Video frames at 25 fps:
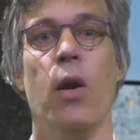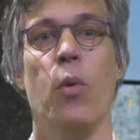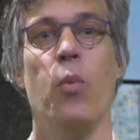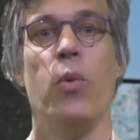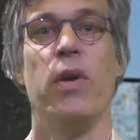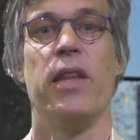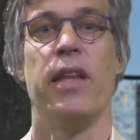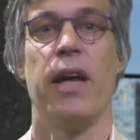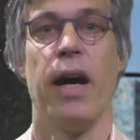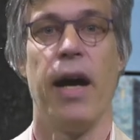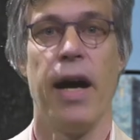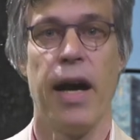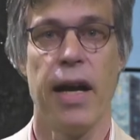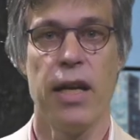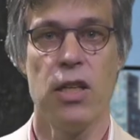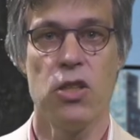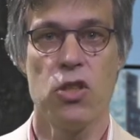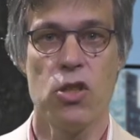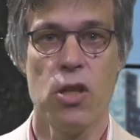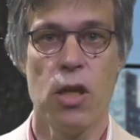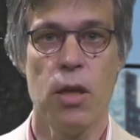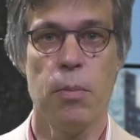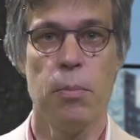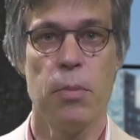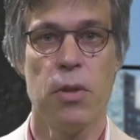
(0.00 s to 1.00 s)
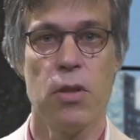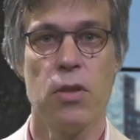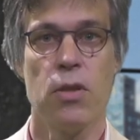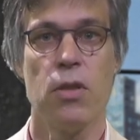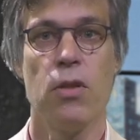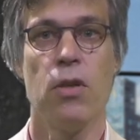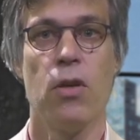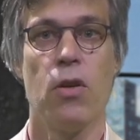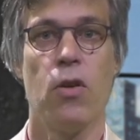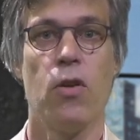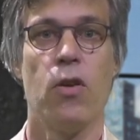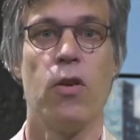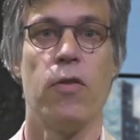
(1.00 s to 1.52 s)
with the highest number
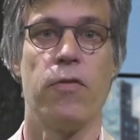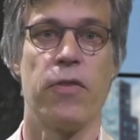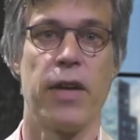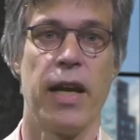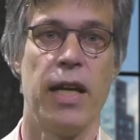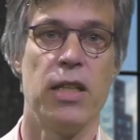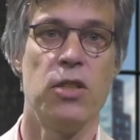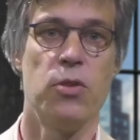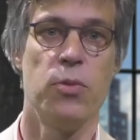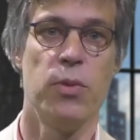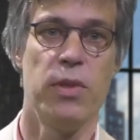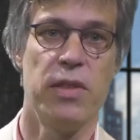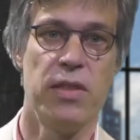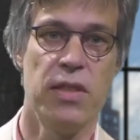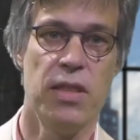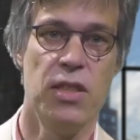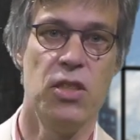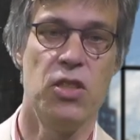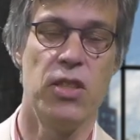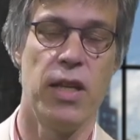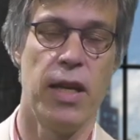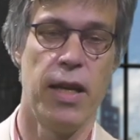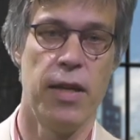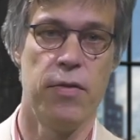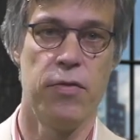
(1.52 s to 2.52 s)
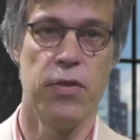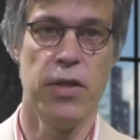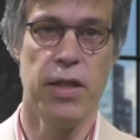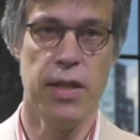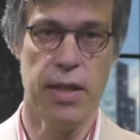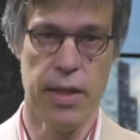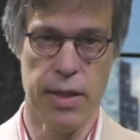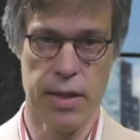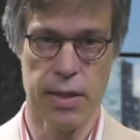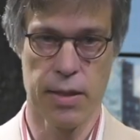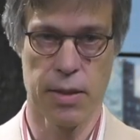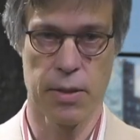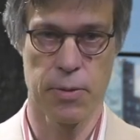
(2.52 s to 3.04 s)
of casualties every
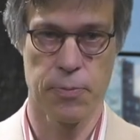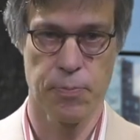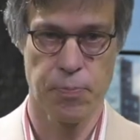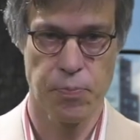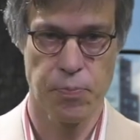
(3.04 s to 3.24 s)
year.